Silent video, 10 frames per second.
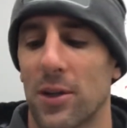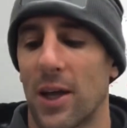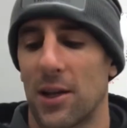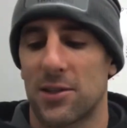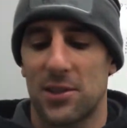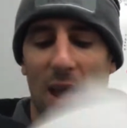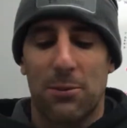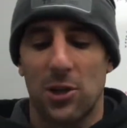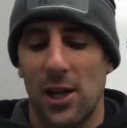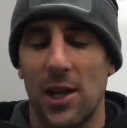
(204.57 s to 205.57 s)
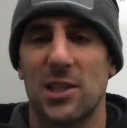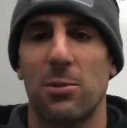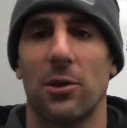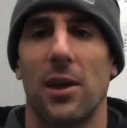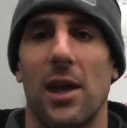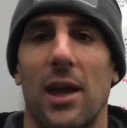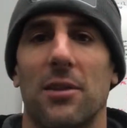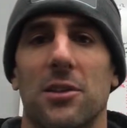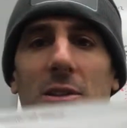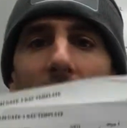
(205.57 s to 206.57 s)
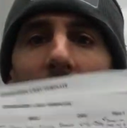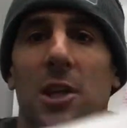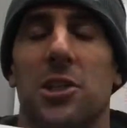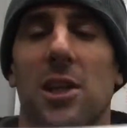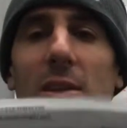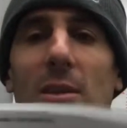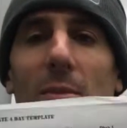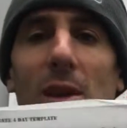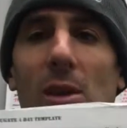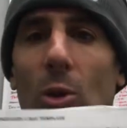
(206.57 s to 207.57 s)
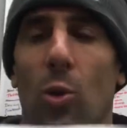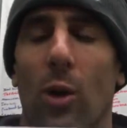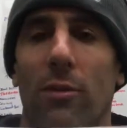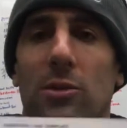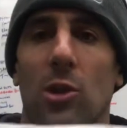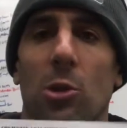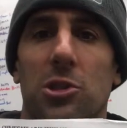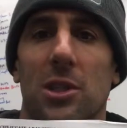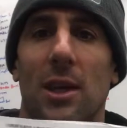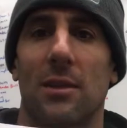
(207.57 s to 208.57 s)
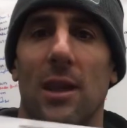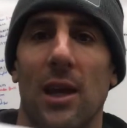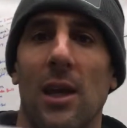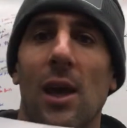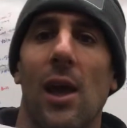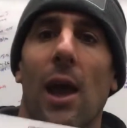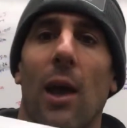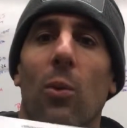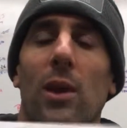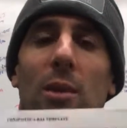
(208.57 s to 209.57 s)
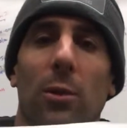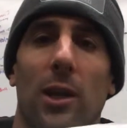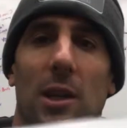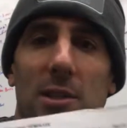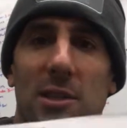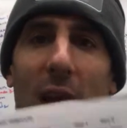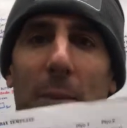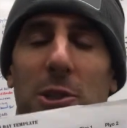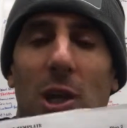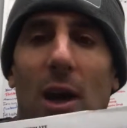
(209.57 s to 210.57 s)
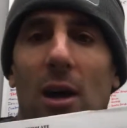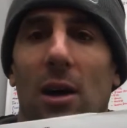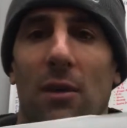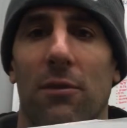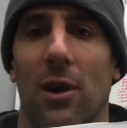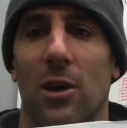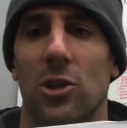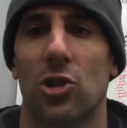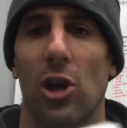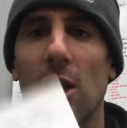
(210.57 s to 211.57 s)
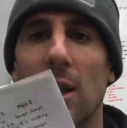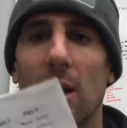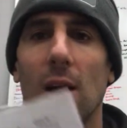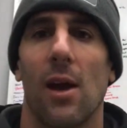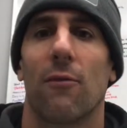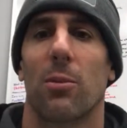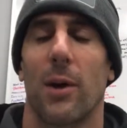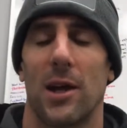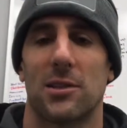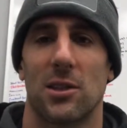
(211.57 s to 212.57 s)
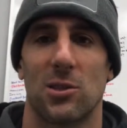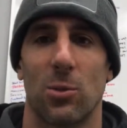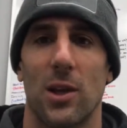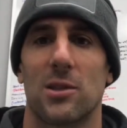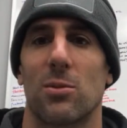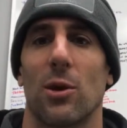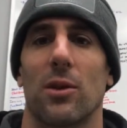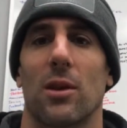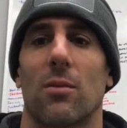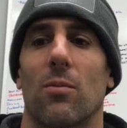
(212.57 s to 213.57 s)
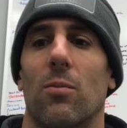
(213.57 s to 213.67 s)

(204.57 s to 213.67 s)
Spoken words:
to get a snapshot. He needs to be able to hand this sheet to me or whoever's coaching that day, and we need to be able to get a snapshot of their training for the past 6 weeks to be able to